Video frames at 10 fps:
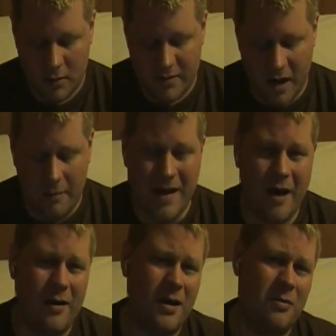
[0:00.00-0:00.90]
stop
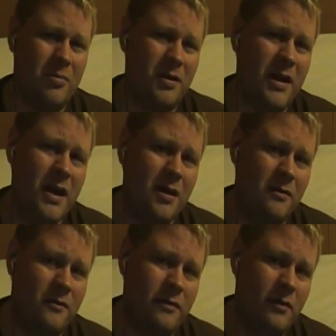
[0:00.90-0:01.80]
doubting and
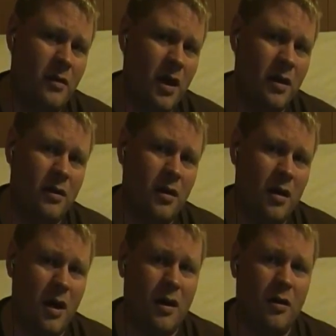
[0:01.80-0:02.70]
believe. And
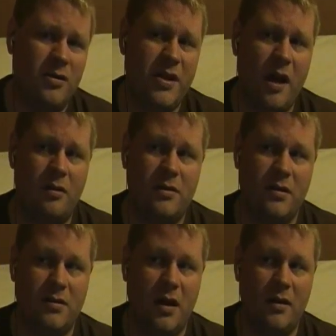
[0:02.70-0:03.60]
I know
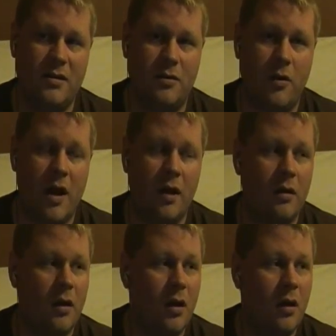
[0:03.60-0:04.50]
Shackleton's not this great.
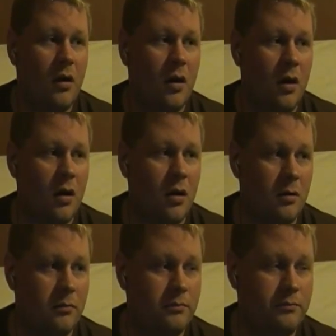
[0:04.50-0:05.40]

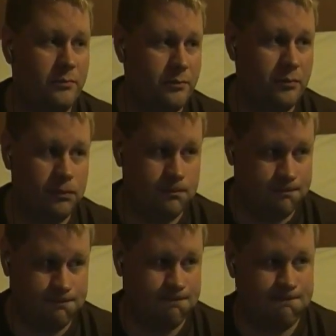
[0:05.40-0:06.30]
Um,
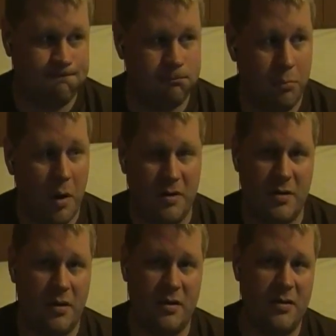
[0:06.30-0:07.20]

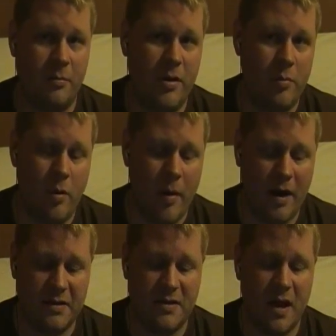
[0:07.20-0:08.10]
person that some people
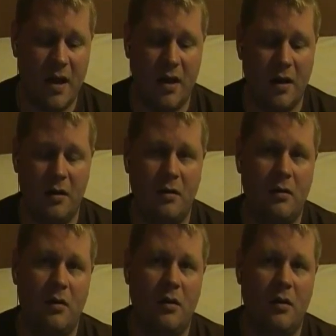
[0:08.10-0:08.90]
might say